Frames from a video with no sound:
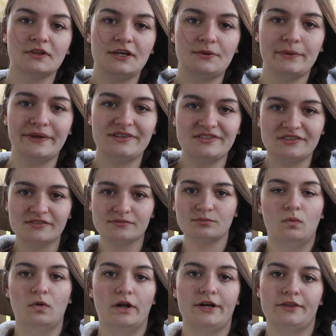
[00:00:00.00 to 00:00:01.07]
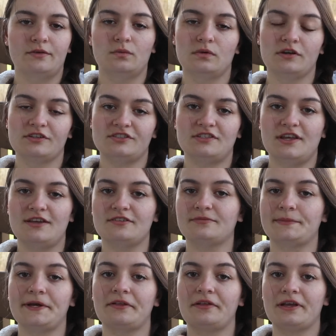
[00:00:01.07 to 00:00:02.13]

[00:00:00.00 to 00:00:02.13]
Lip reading: It was one of the worst days of my